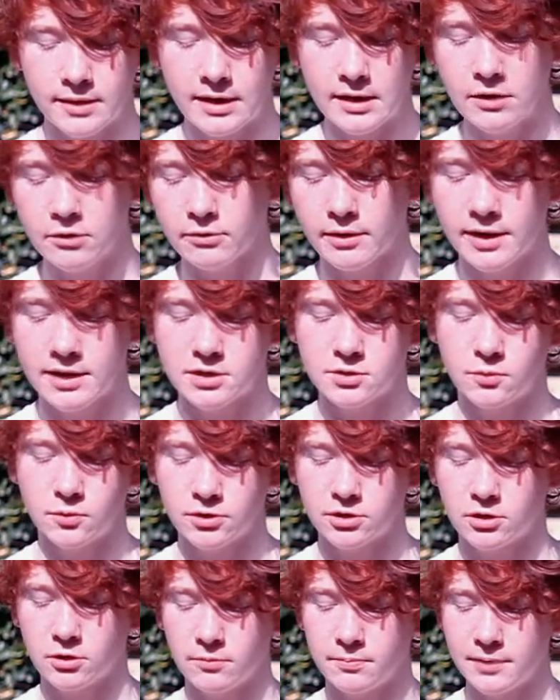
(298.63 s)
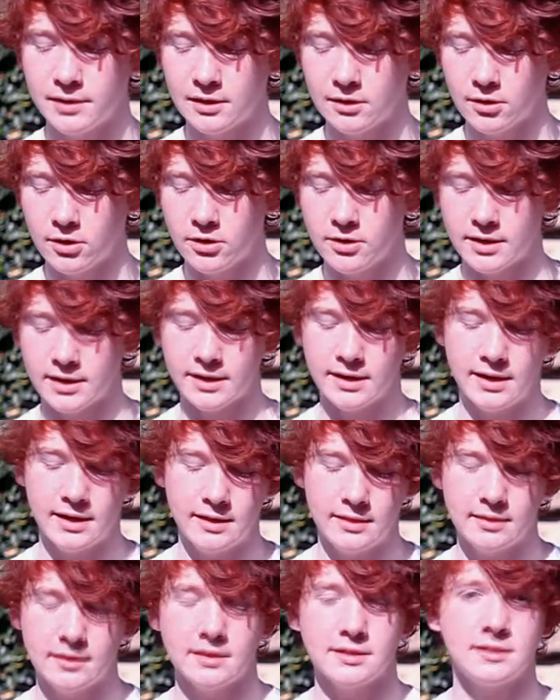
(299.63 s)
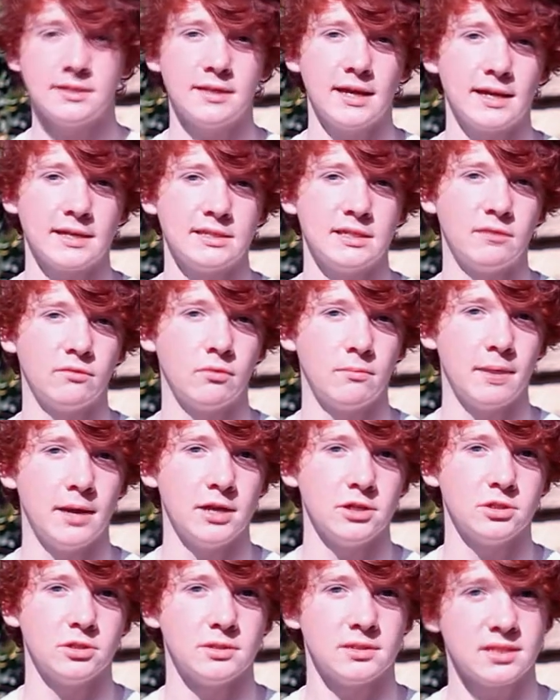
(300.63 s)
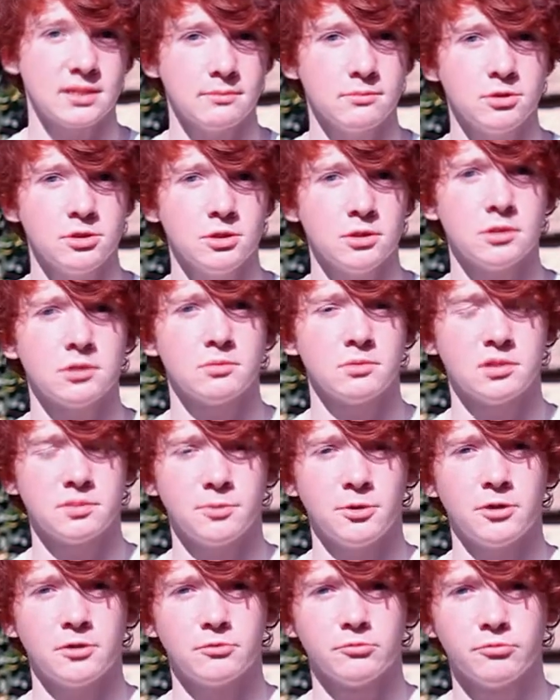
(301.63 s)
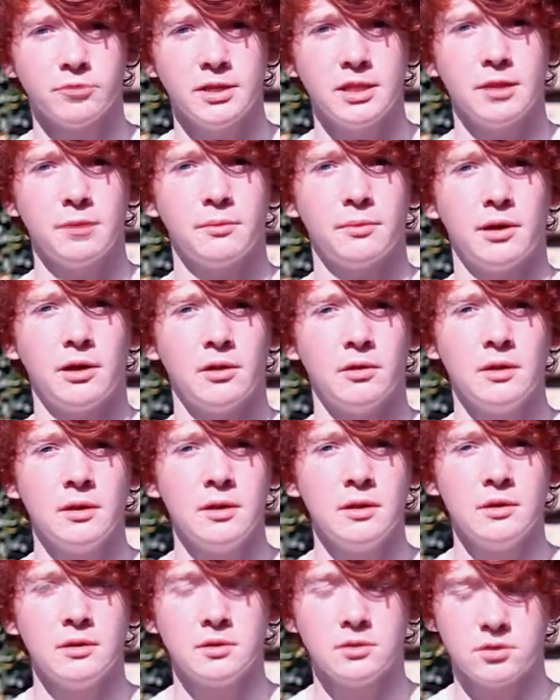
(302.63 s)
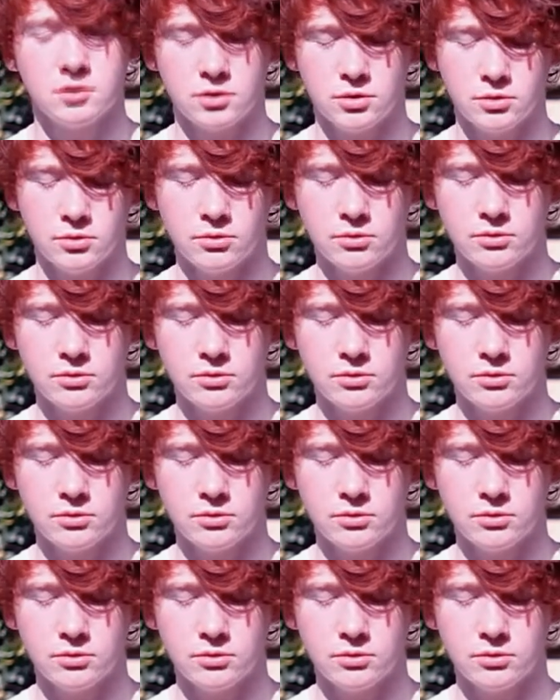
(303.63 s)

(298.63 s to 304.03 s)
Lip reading: iterates what they'll be learning in this text information. Some students respond really well to